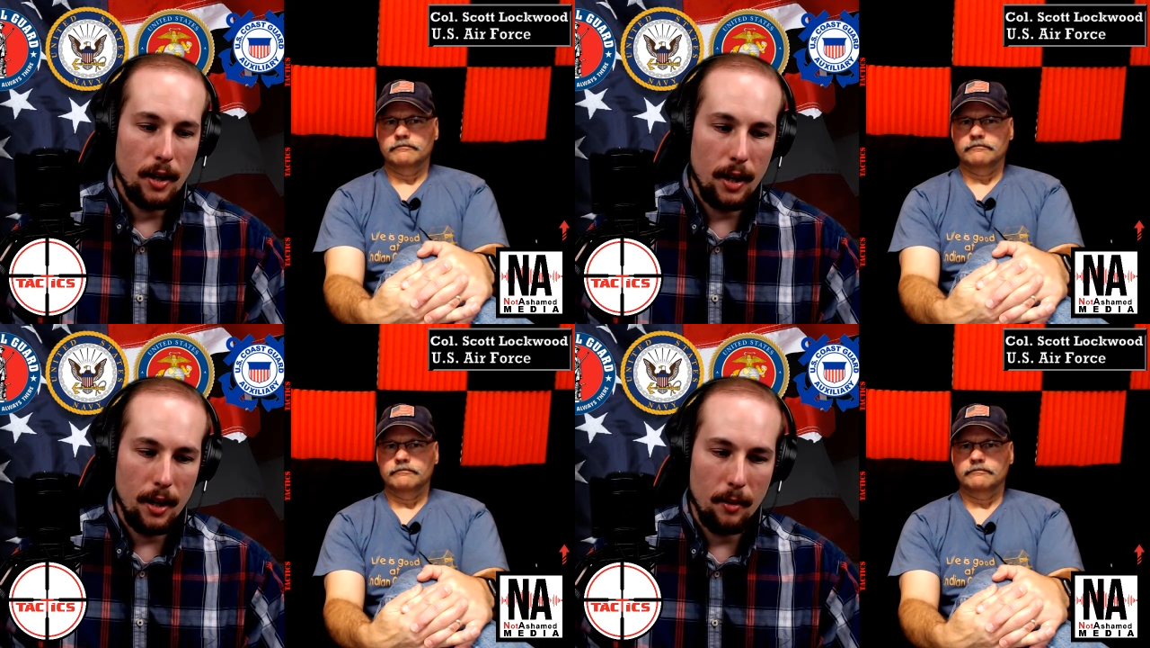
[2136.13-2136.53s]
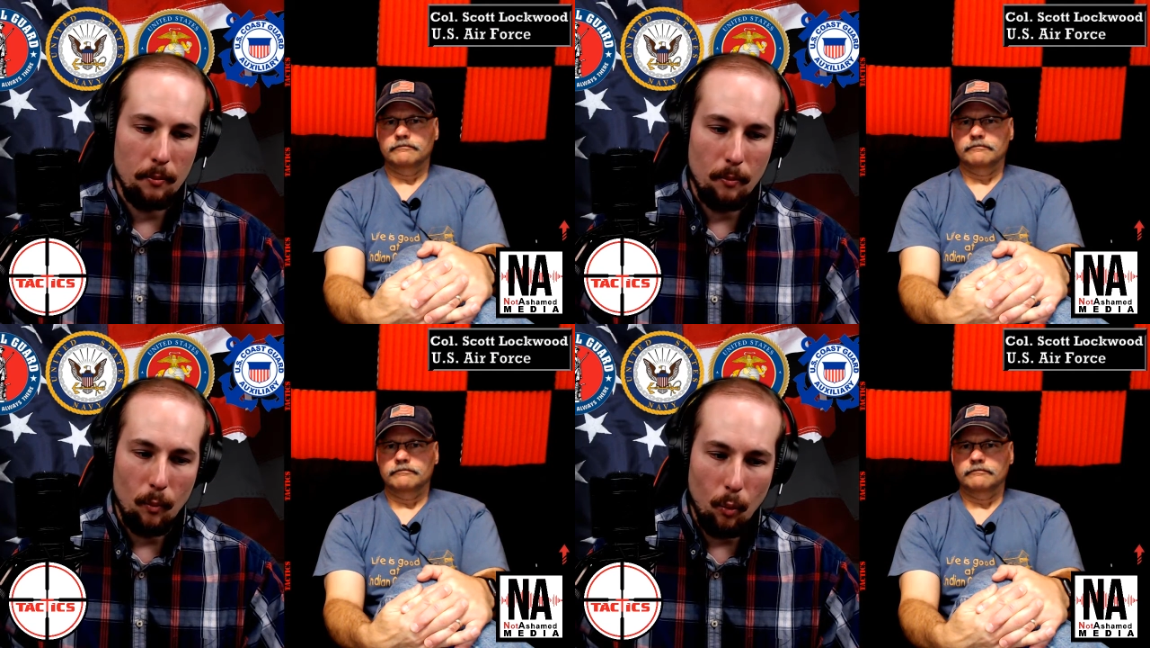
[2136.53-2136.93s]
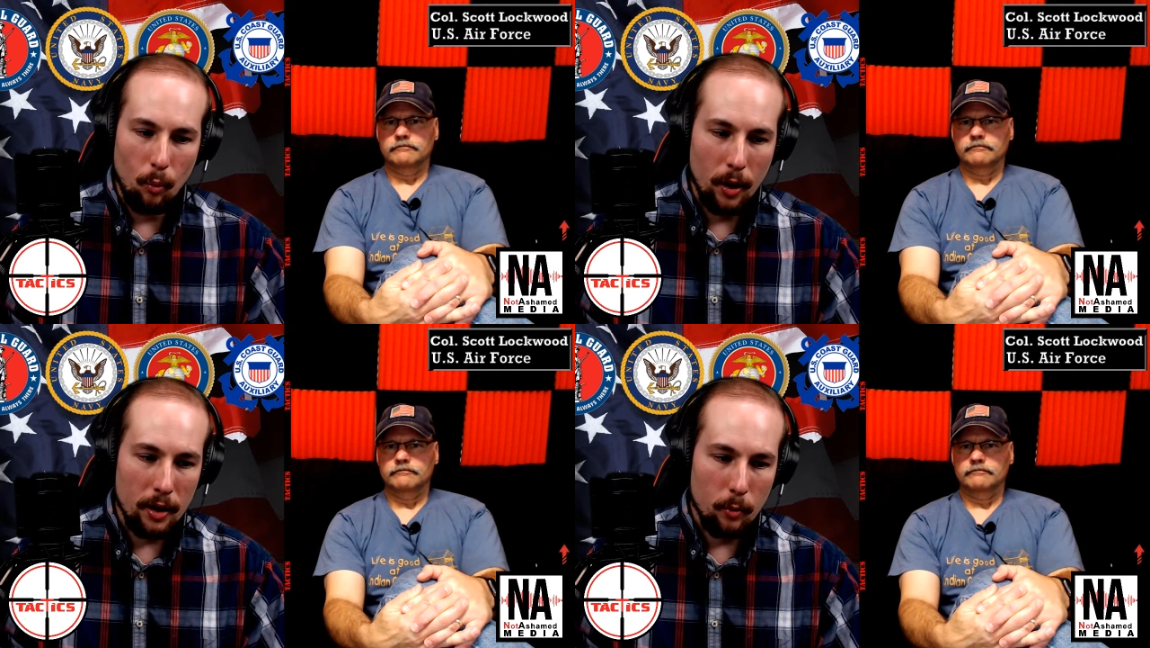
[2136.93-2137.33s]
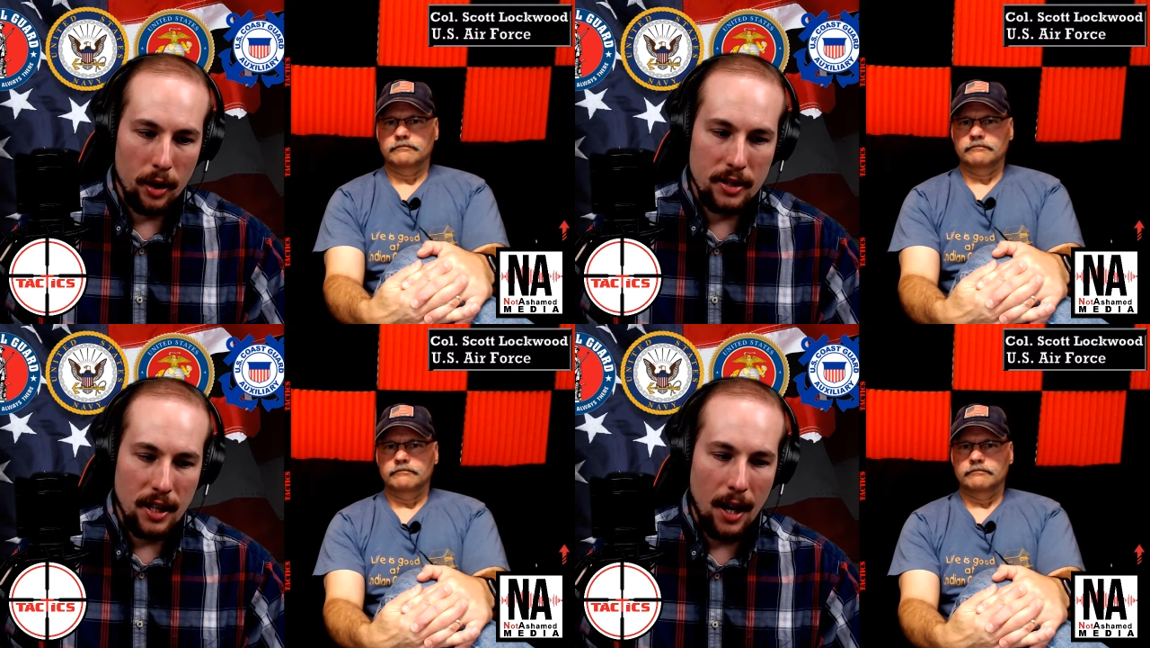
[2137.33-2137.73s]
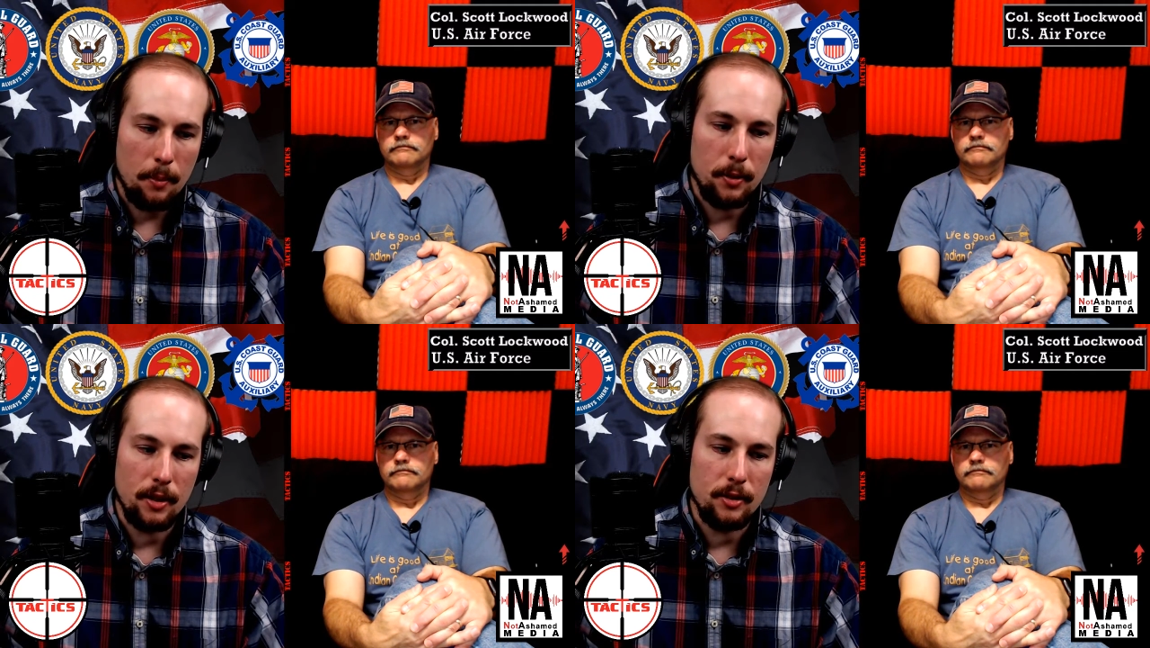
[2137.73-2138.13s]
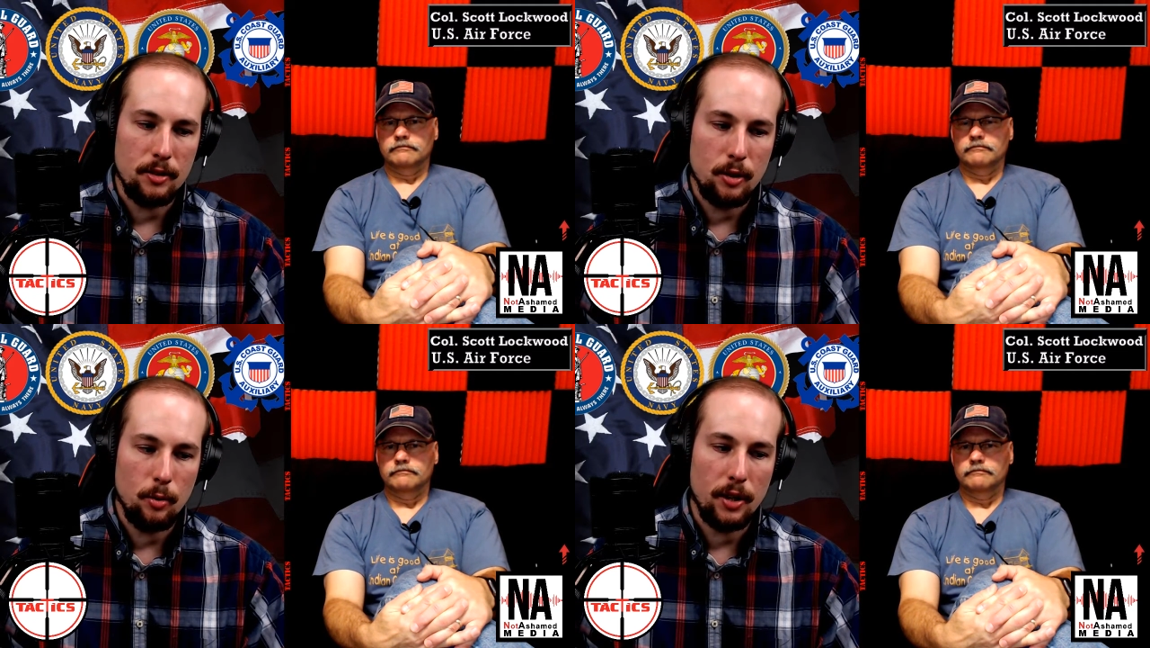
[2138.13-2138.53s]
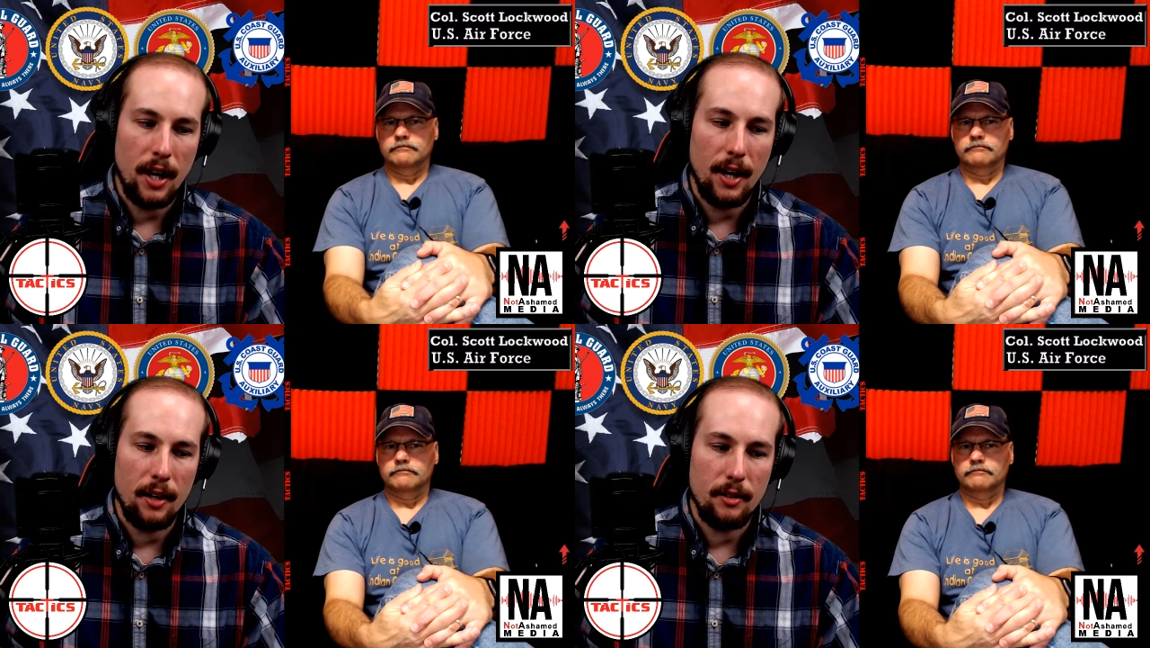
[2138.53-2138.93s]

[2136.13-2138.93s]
Speaker 1: Um, what what has happened to that